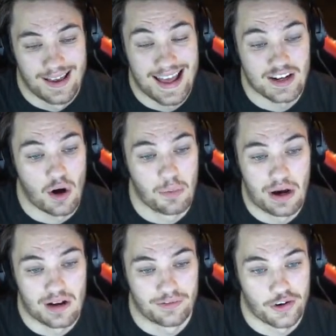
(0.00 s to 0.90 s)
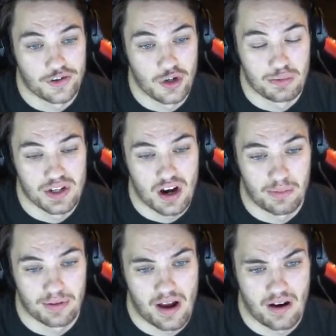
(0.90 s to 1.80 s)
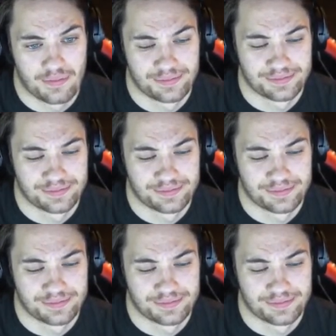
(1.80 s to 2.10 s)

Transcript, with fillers: That's no bueno for your superstar player.